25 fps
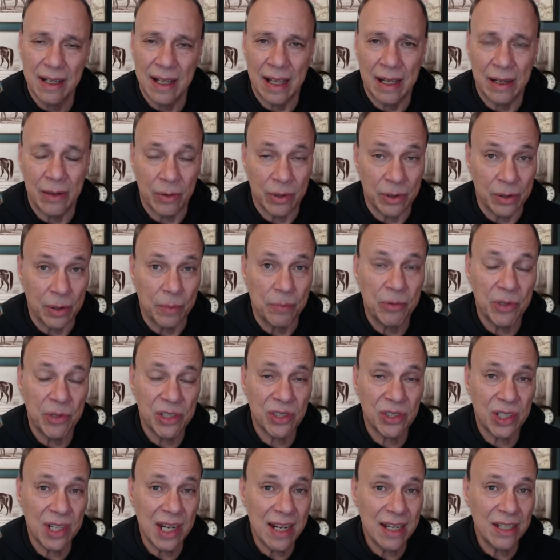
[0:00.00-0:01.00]
and it was a
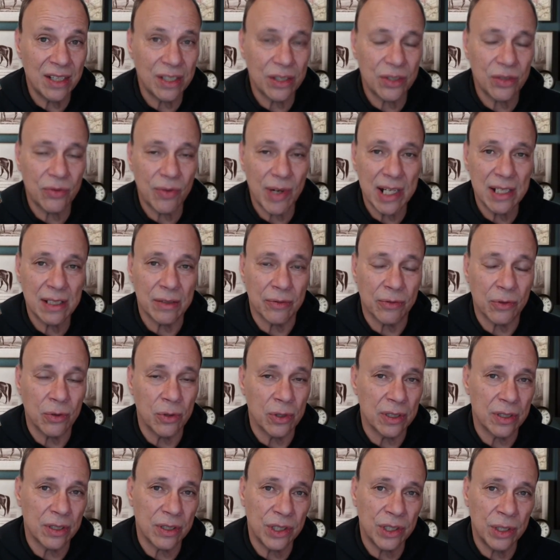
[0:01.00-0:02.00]
prestigious race, of
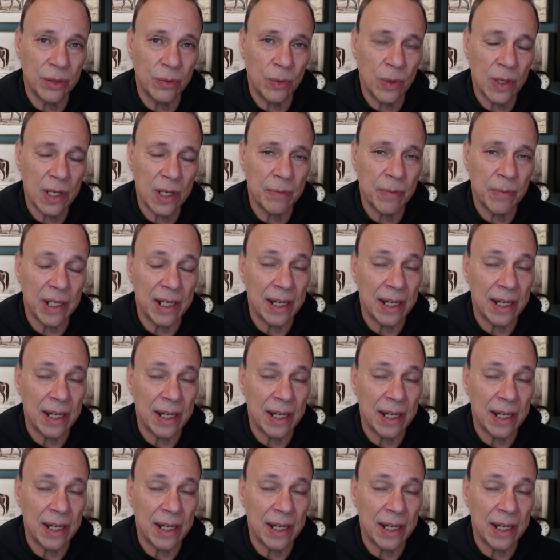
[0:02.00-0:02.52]
course, G1.